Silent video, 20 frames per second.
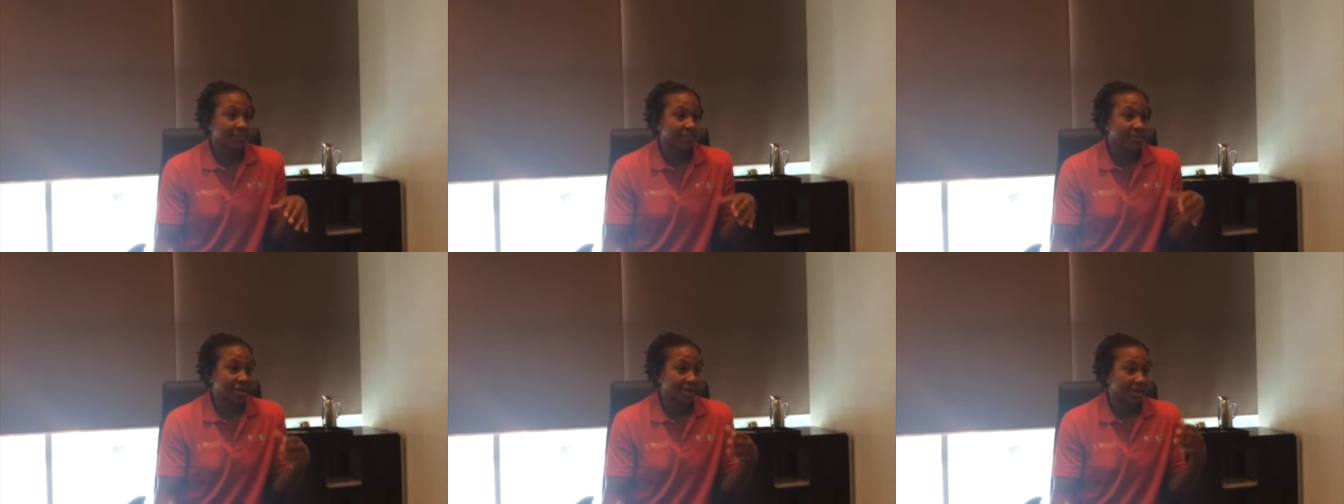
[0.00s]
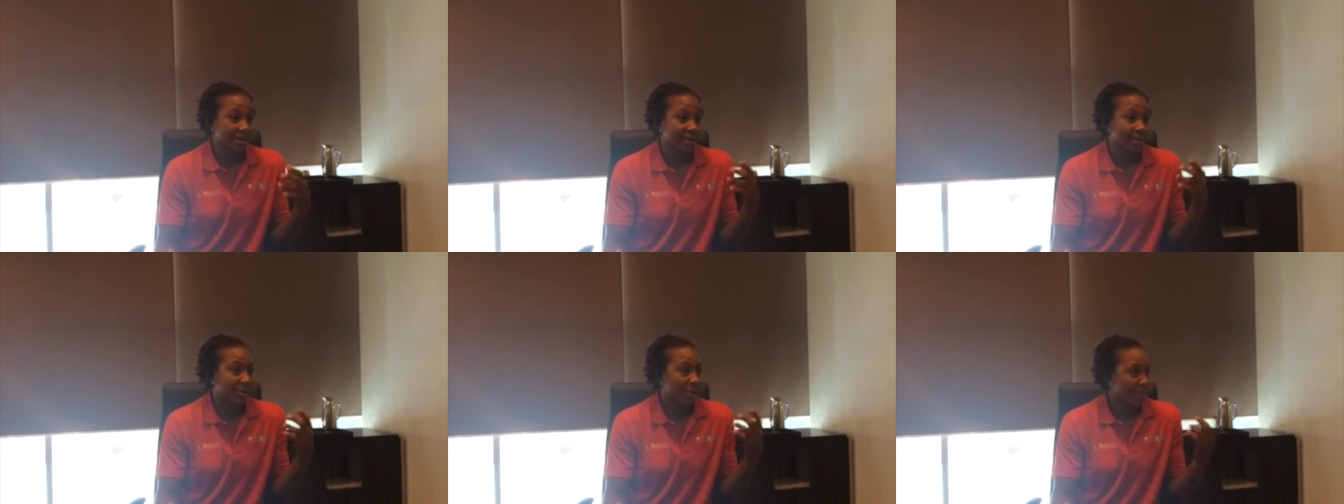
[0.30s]

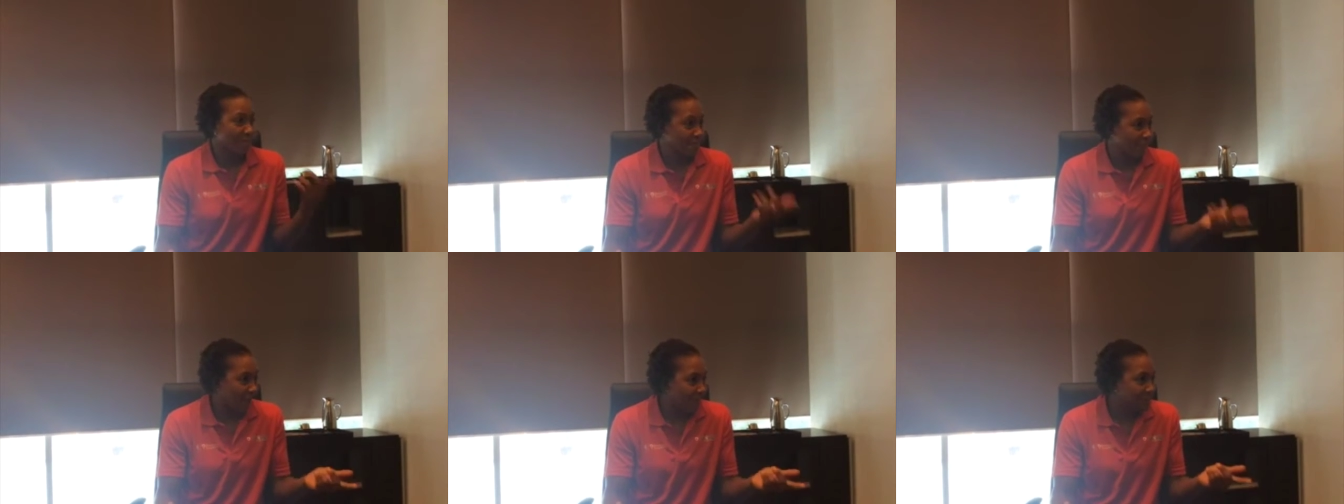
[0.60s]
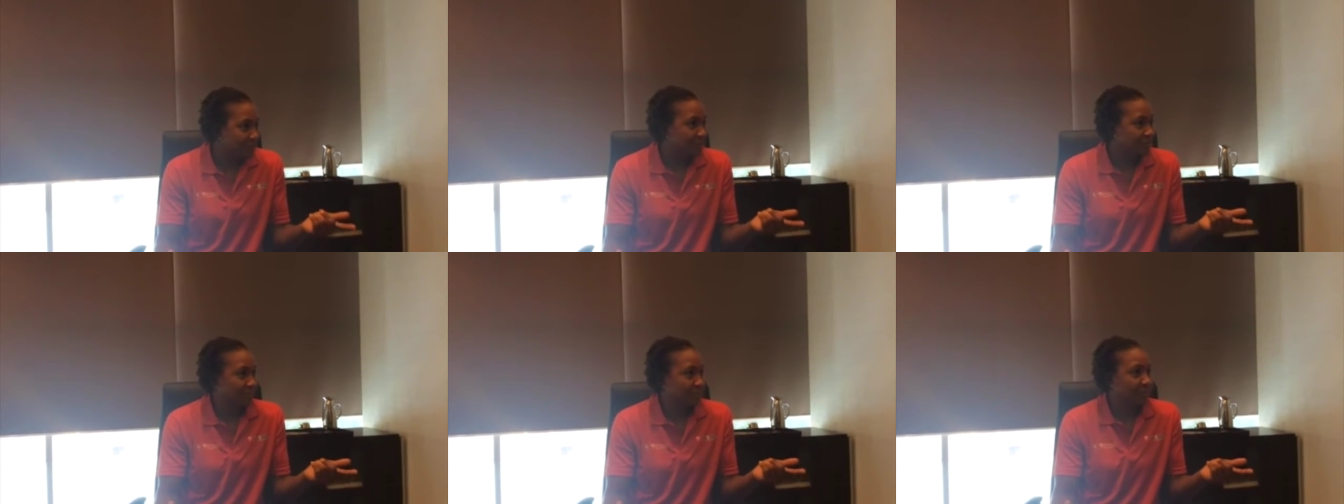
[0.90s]
But in
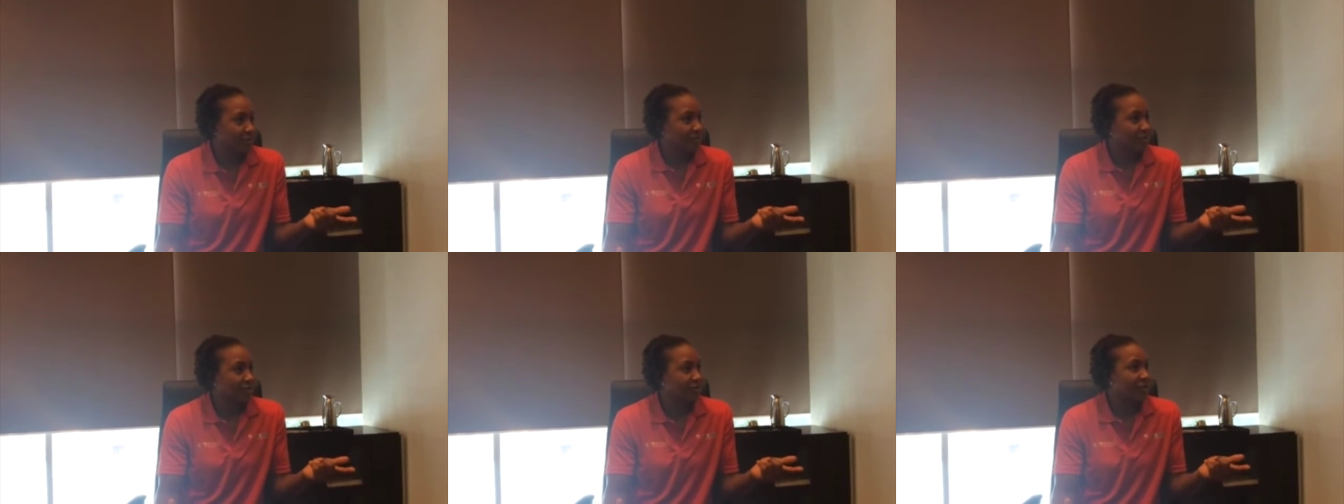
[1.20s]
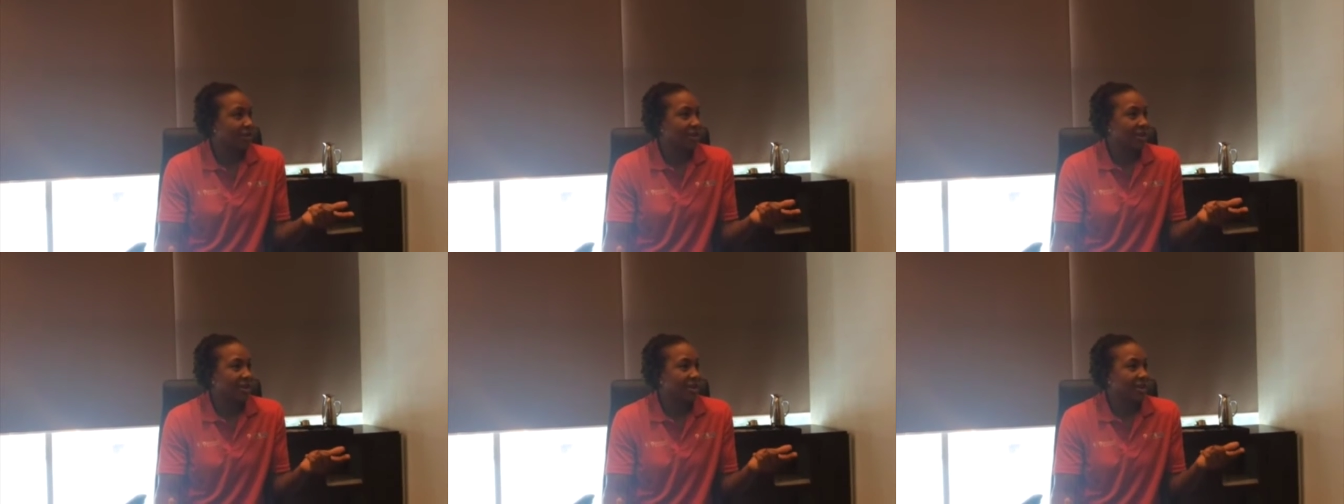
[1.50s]
basketball,
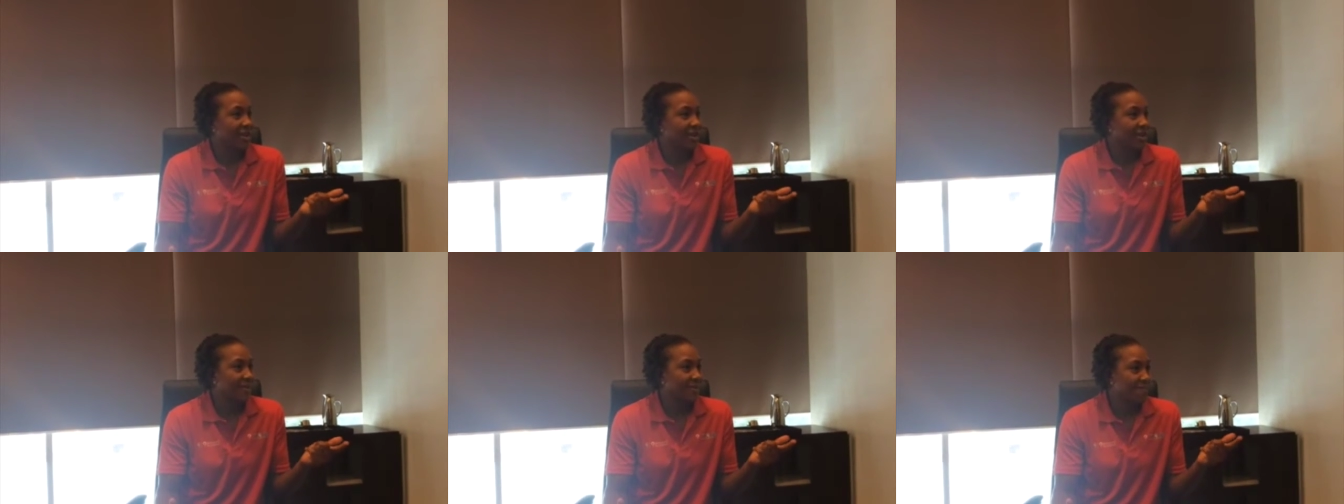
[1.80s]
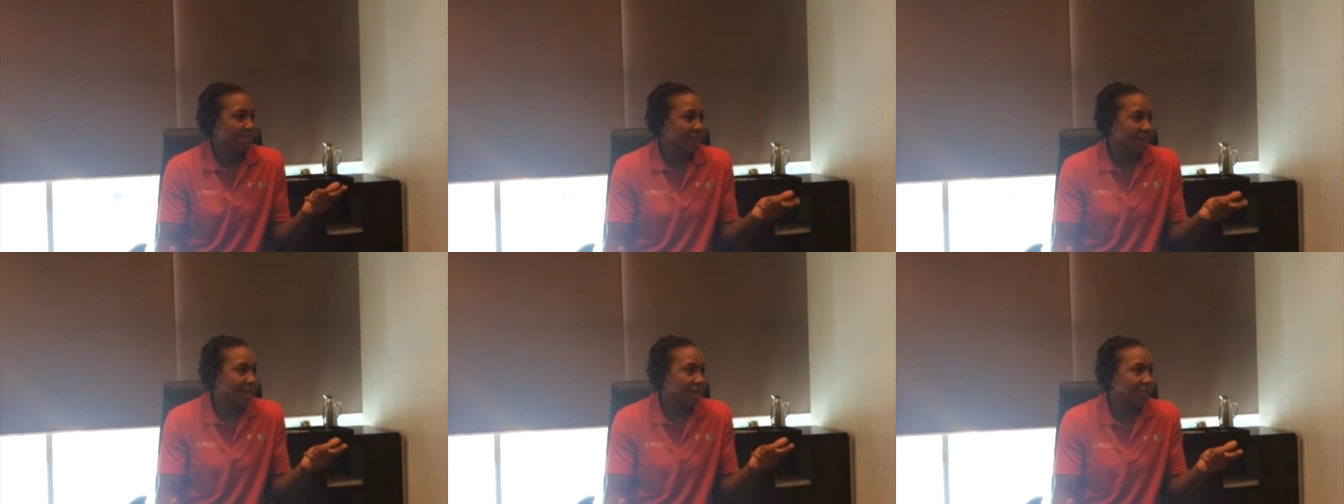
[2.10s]

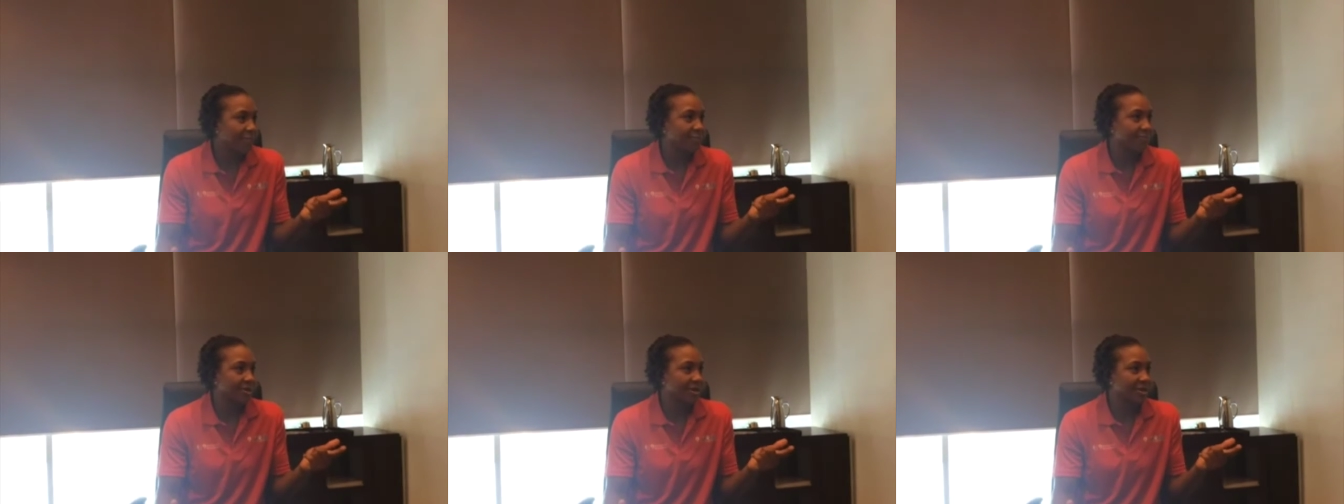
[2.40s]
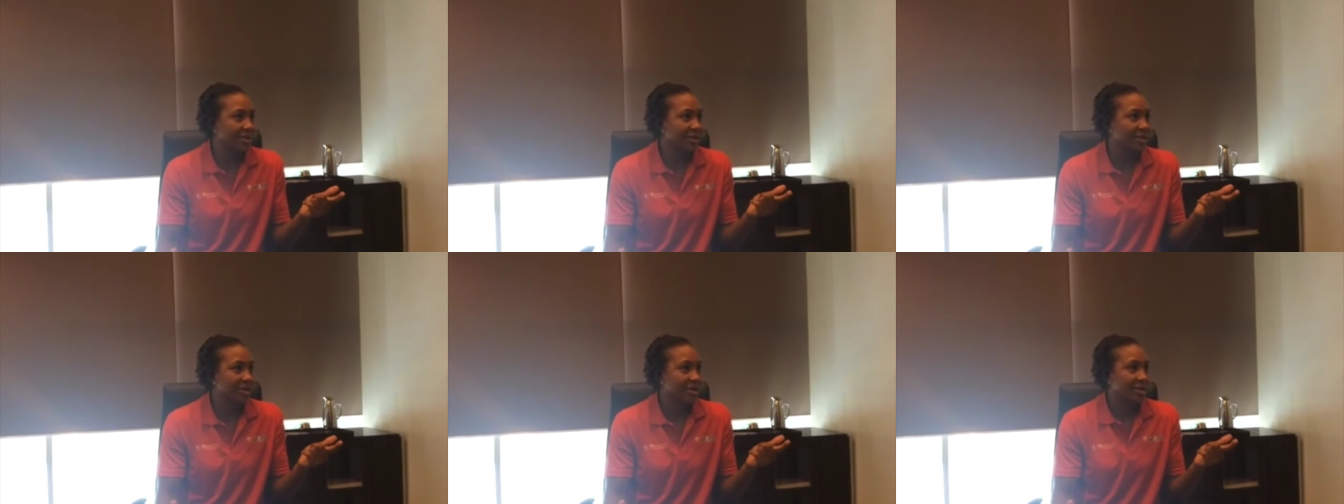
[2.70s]
it made
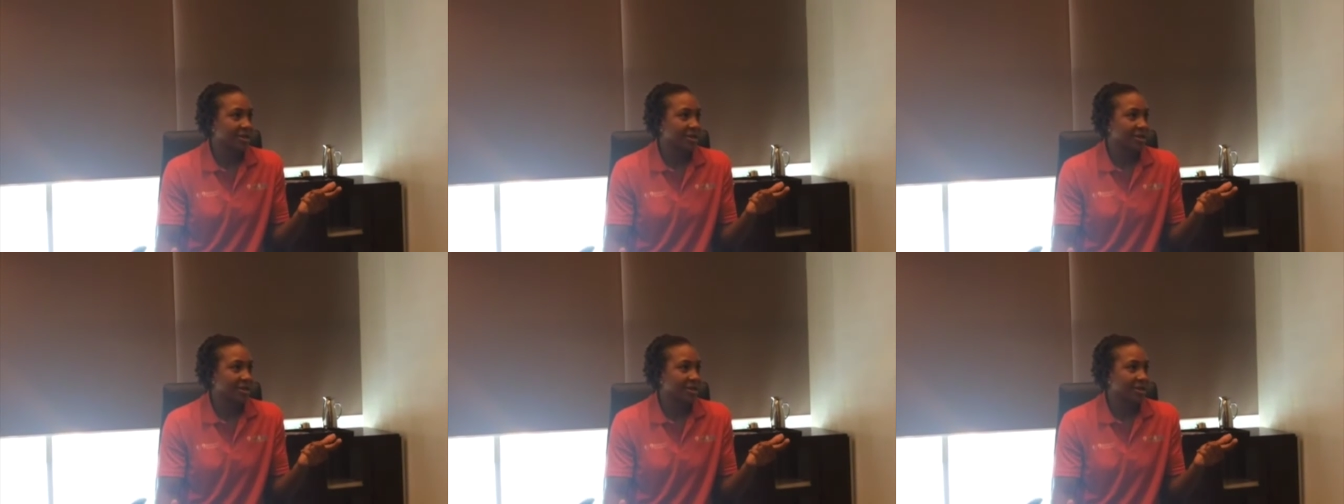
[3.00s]
me